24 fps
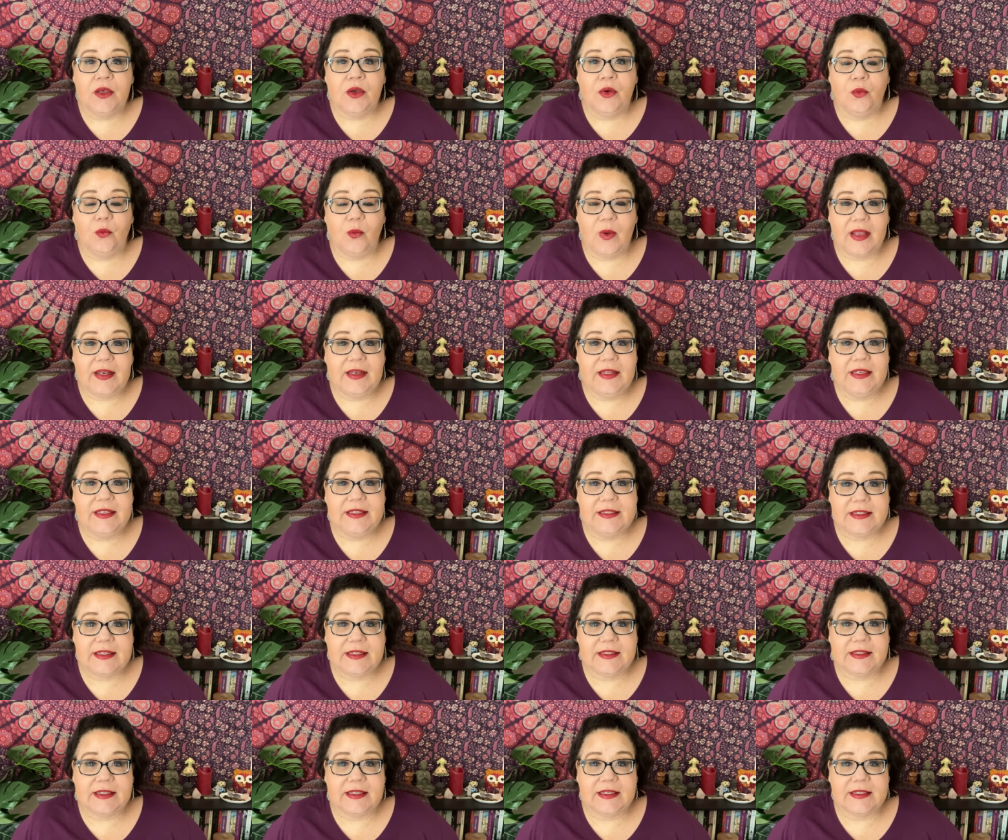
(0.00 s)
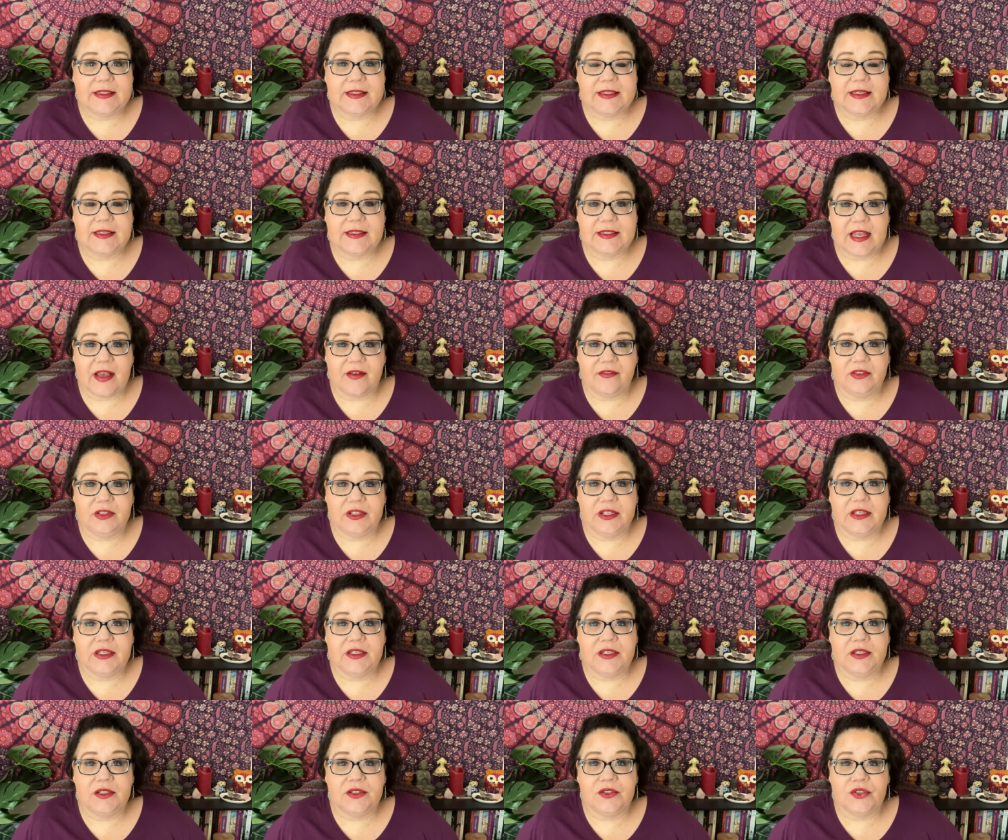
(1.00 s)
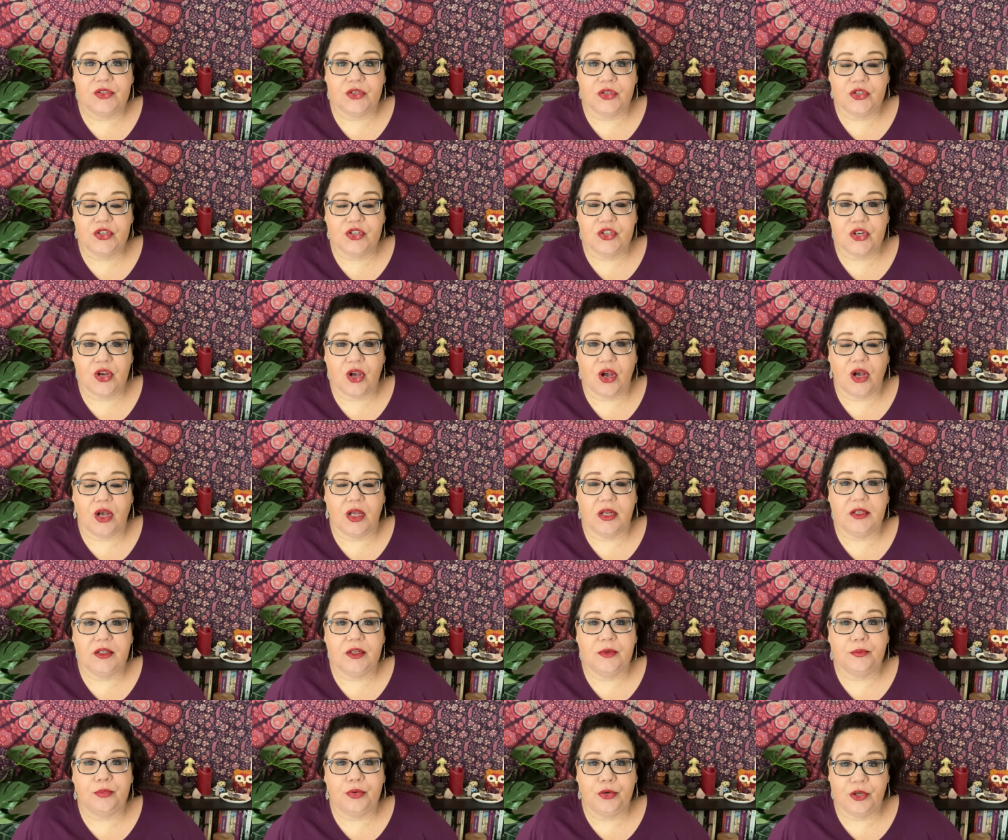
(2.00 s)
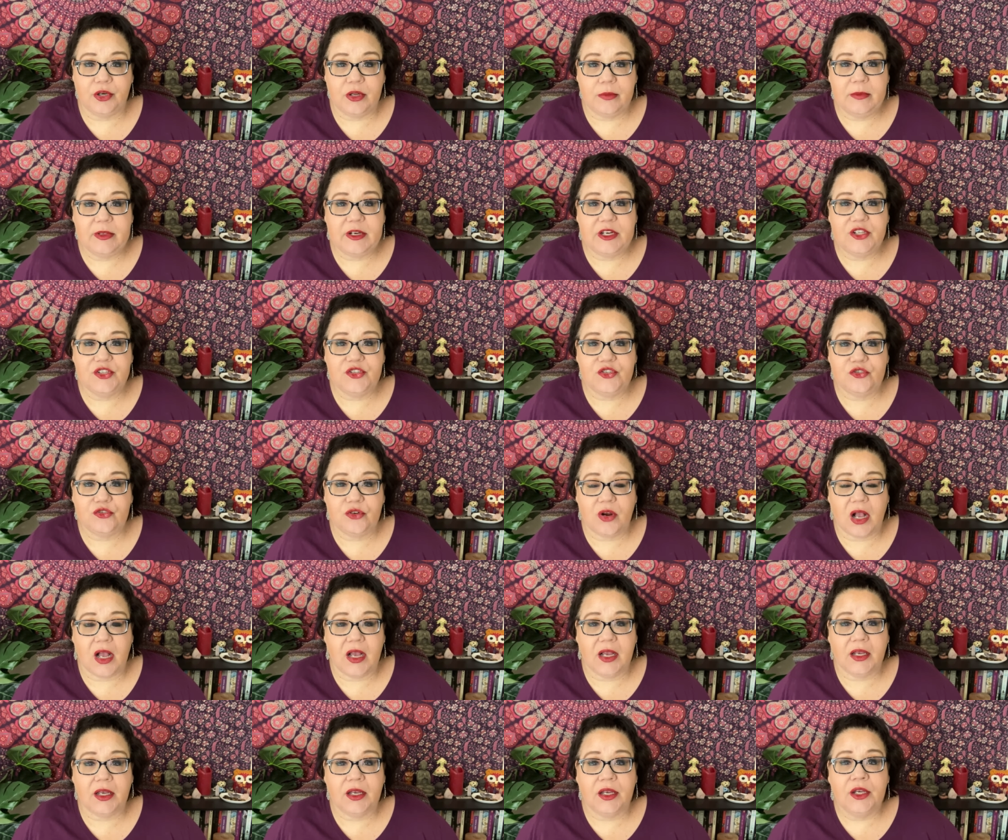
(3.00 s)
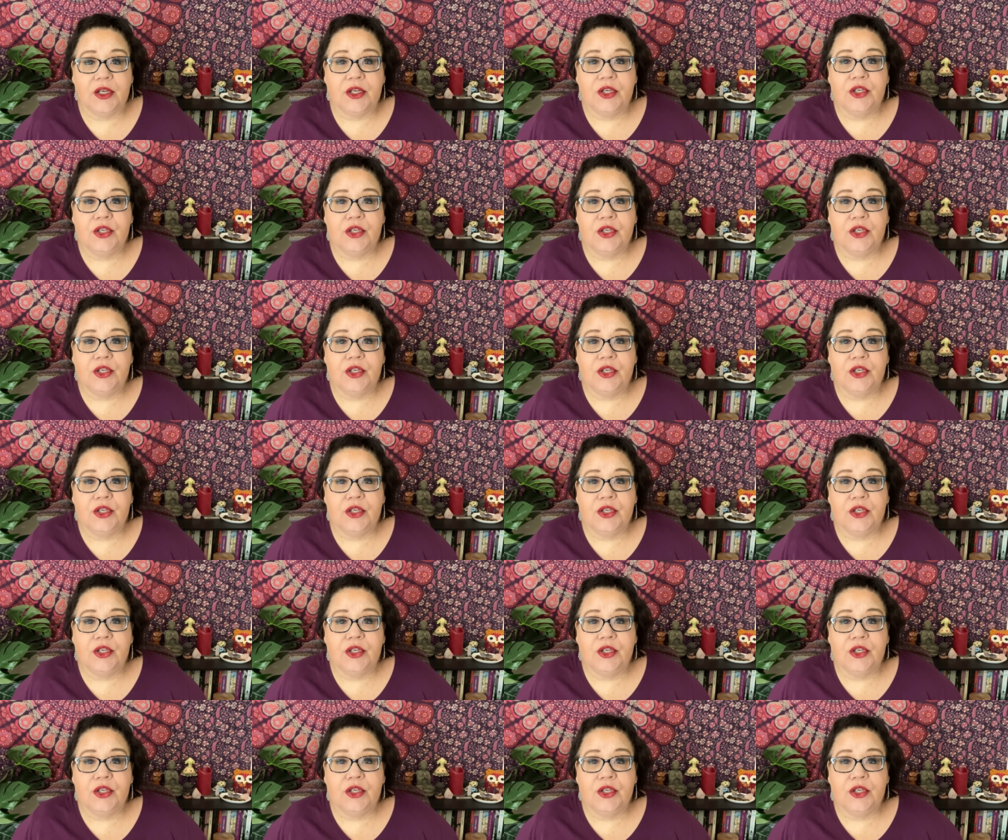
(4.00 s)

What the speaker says: When he did this, Devlin took Shawn, put him in his truck,